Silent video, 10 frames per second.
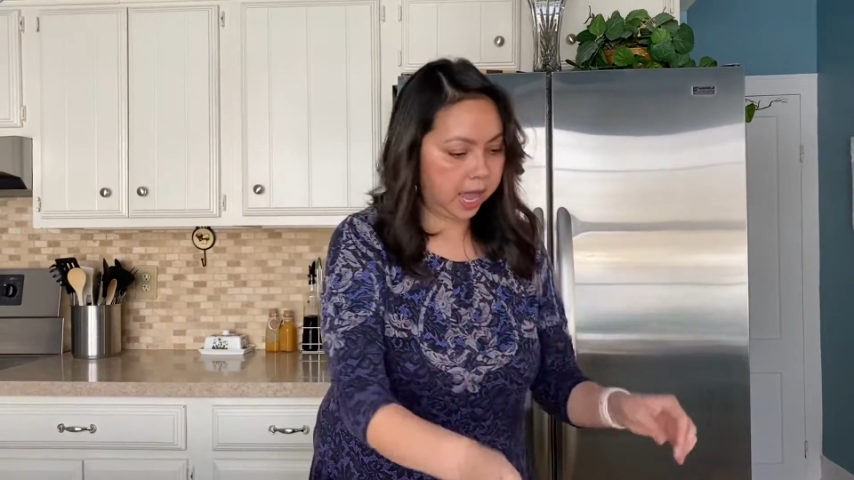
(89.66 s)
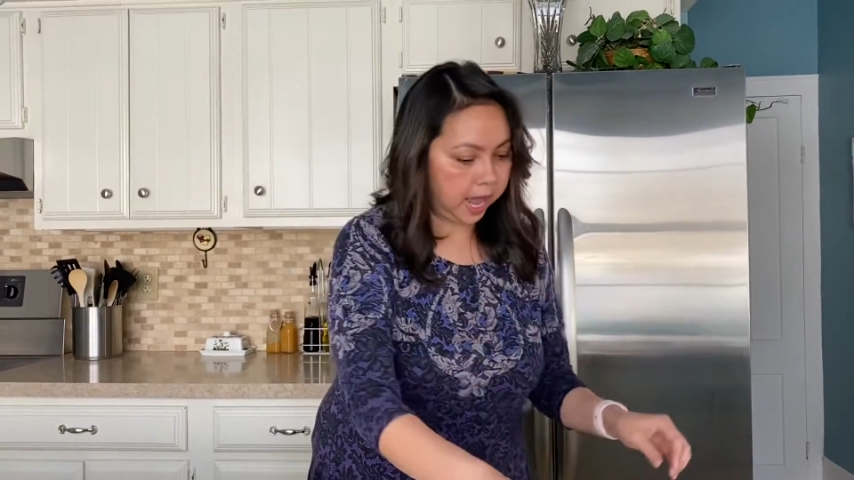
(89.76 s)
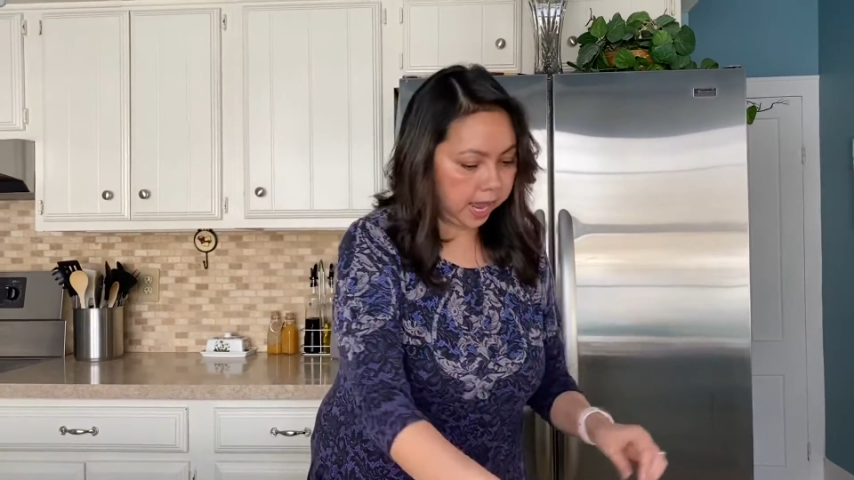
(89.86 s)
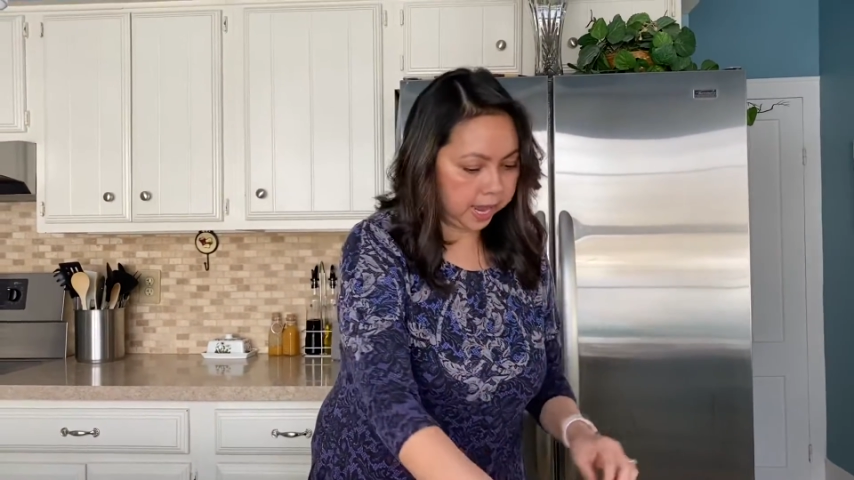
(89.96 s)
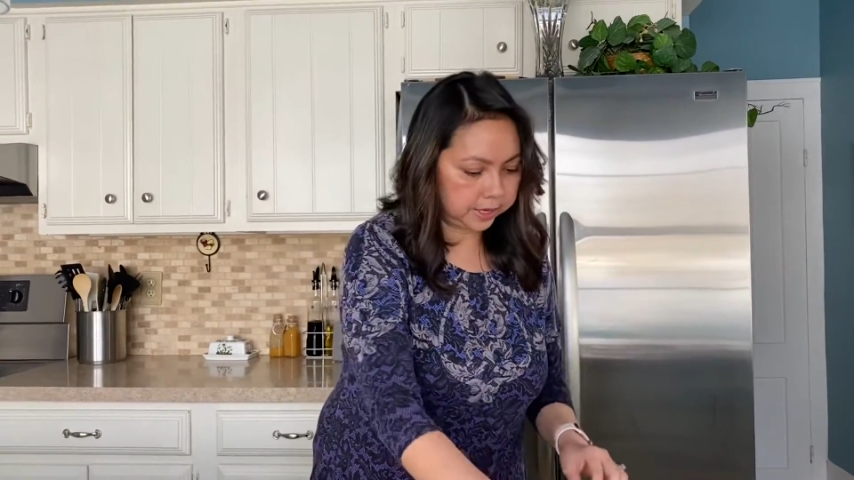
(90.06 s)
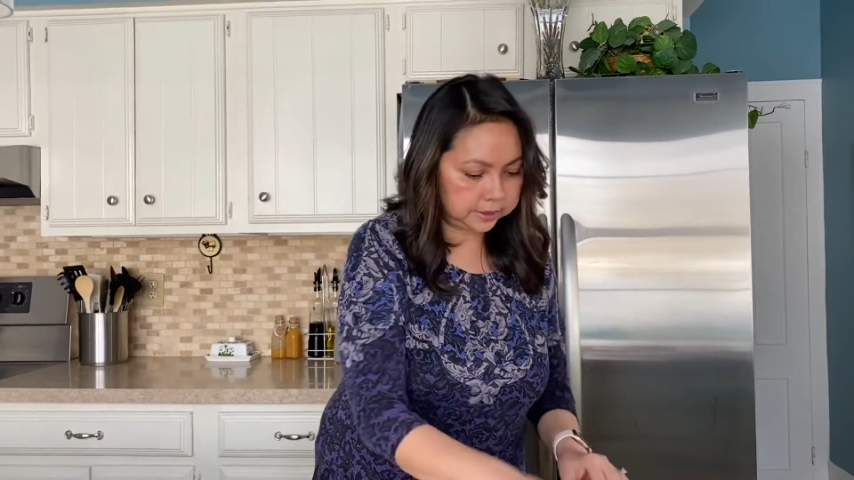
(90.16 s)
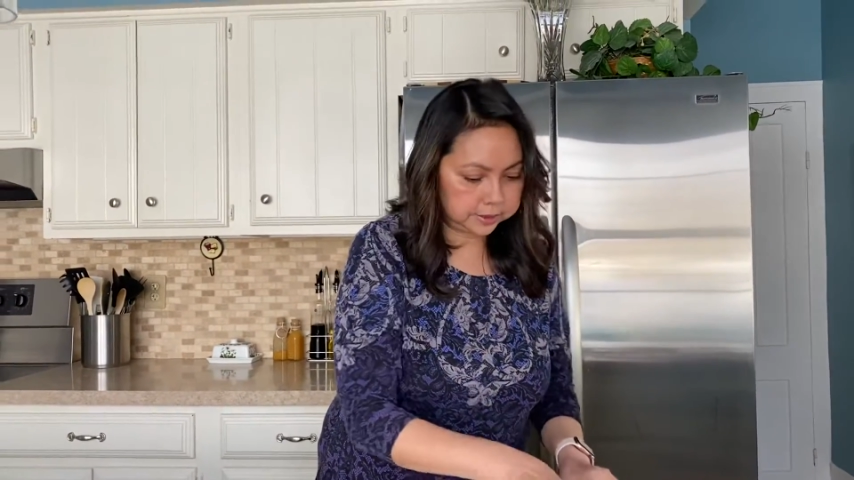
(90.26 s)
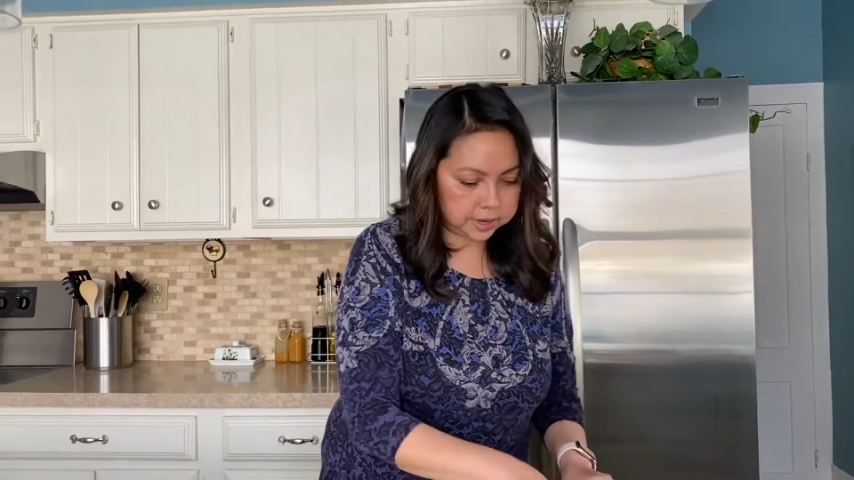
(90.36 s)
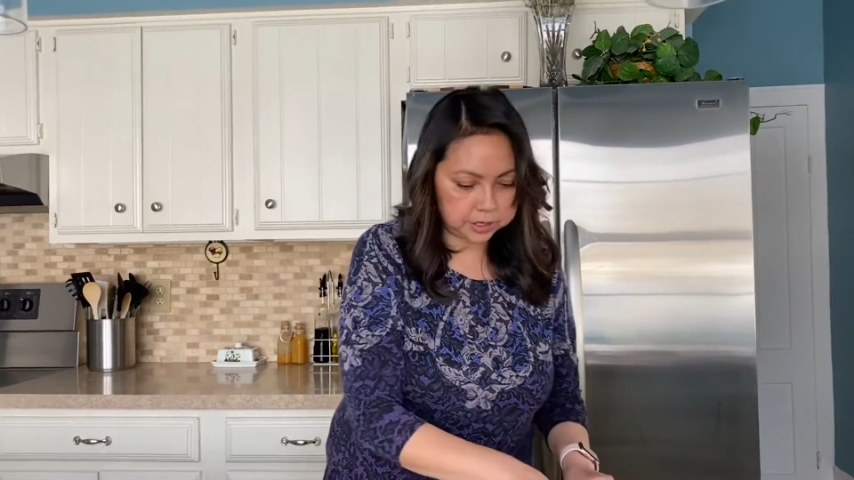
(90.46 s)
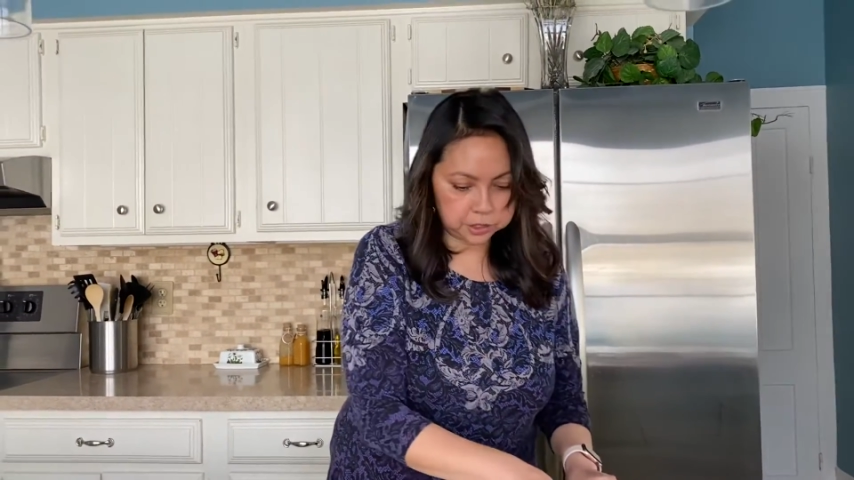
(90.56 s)
And
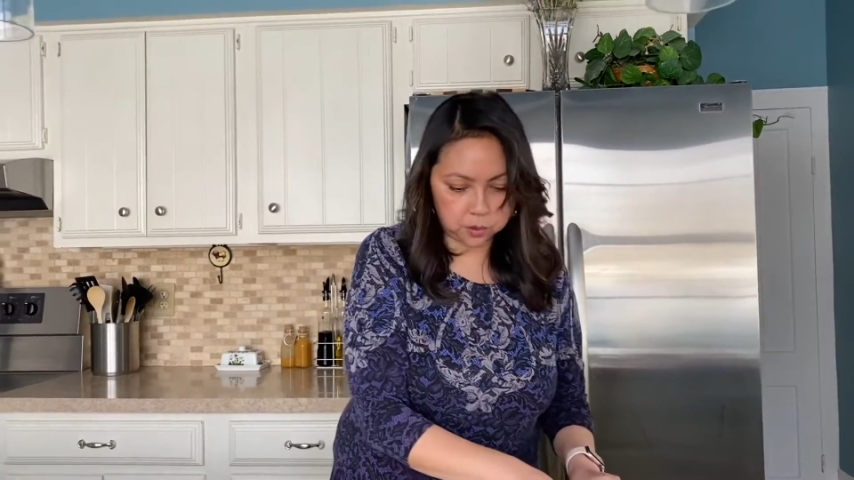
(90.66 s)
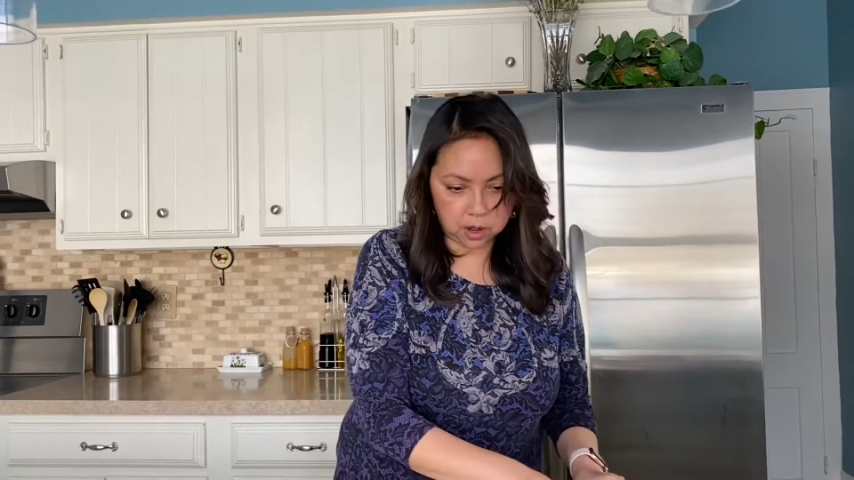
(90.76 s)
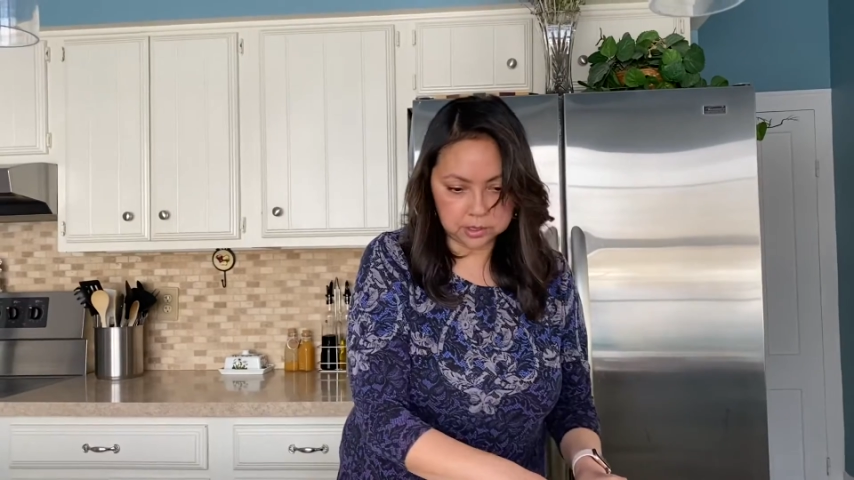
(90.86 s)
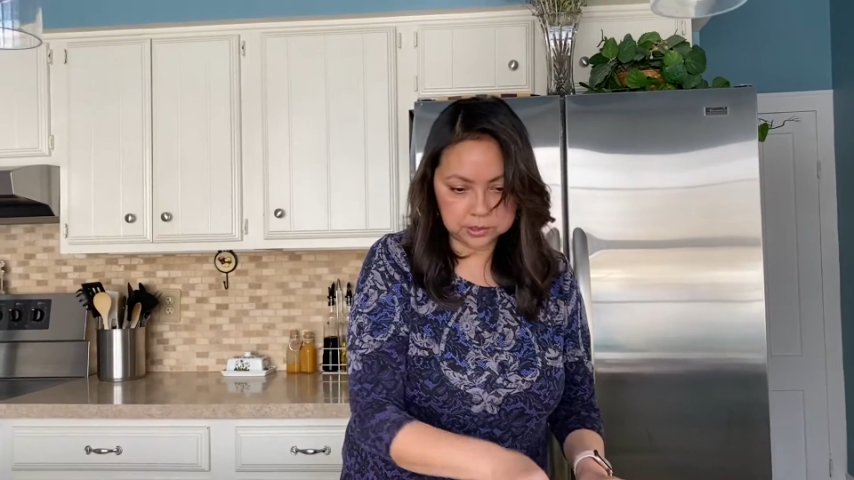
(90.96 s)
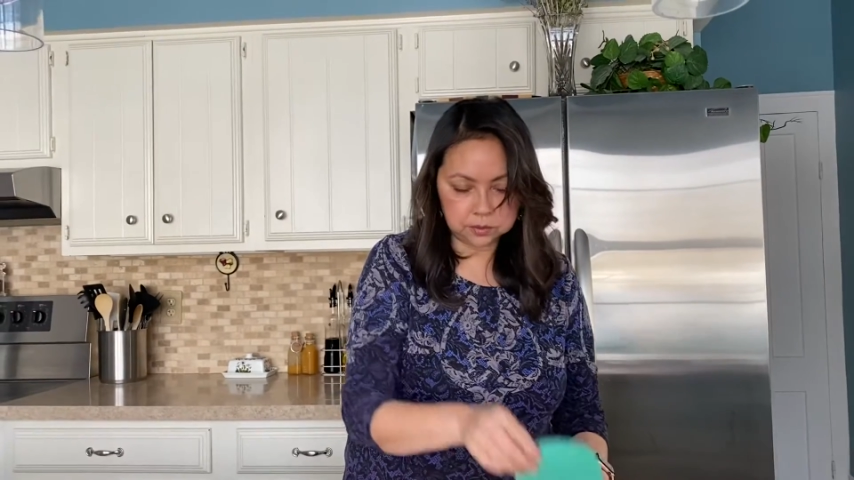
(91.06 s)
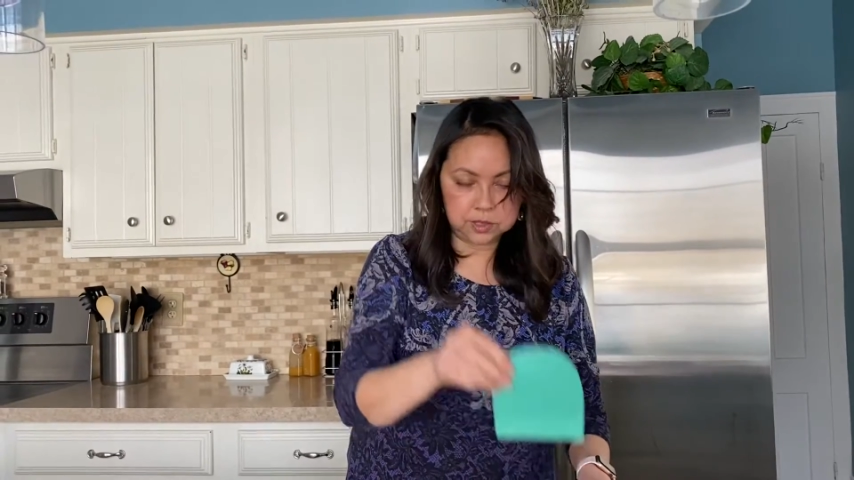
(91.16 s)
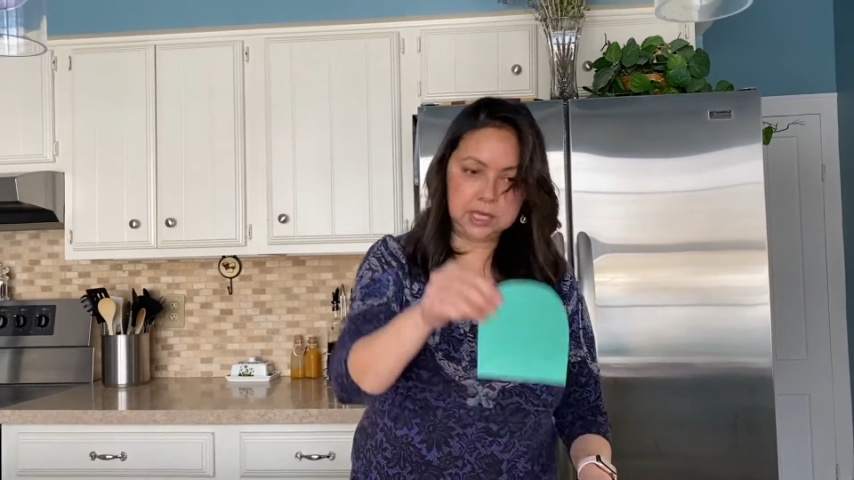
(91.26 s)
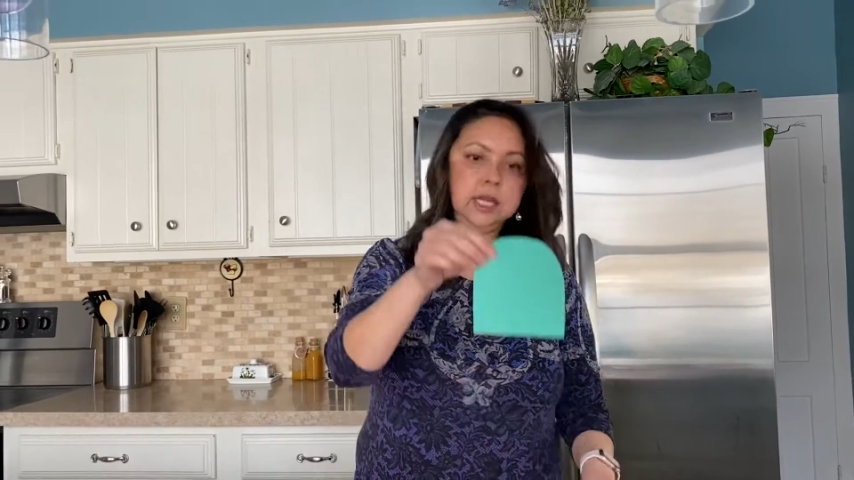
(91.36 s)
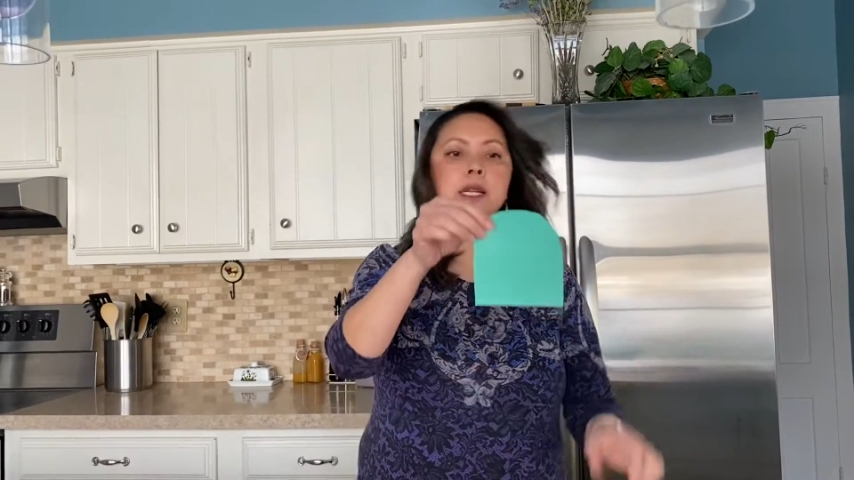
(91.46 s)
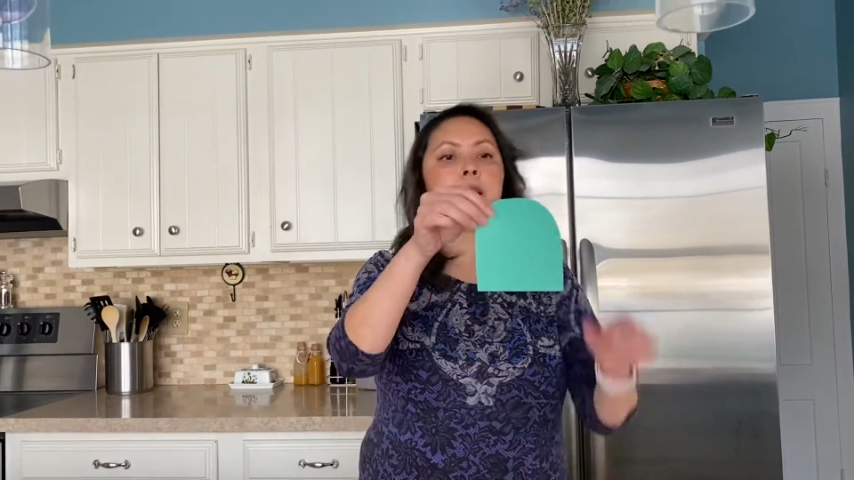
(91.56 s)
you also
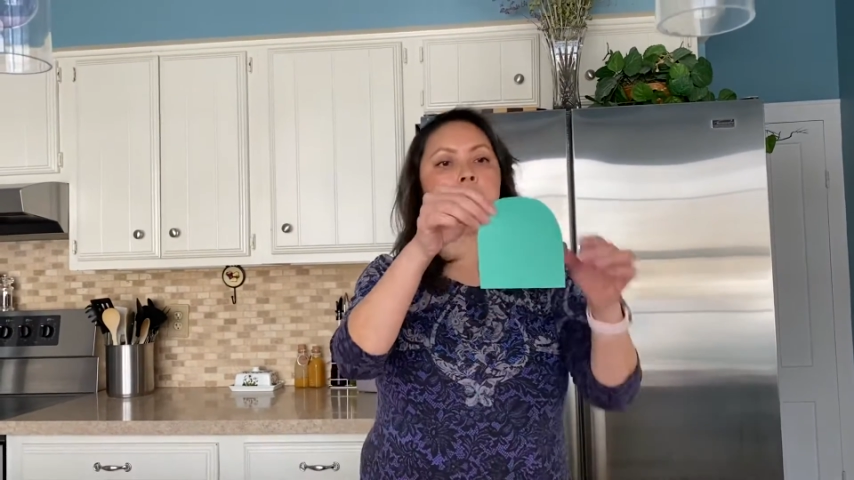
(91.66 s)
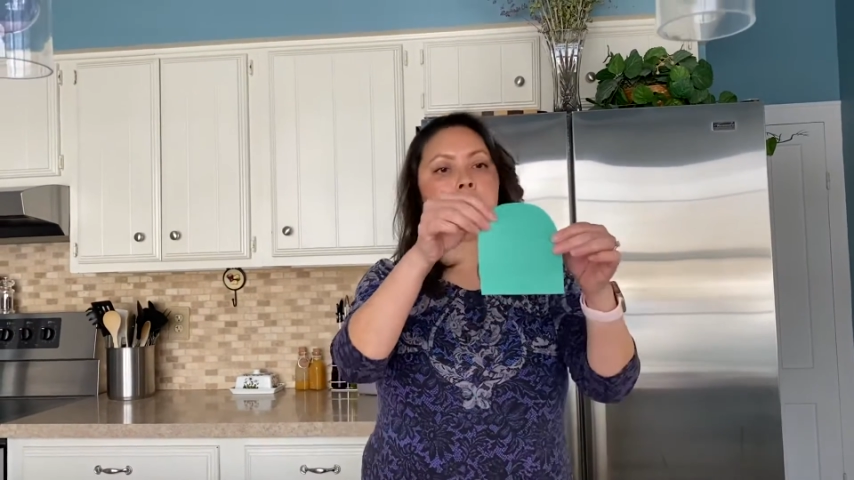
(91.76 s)
need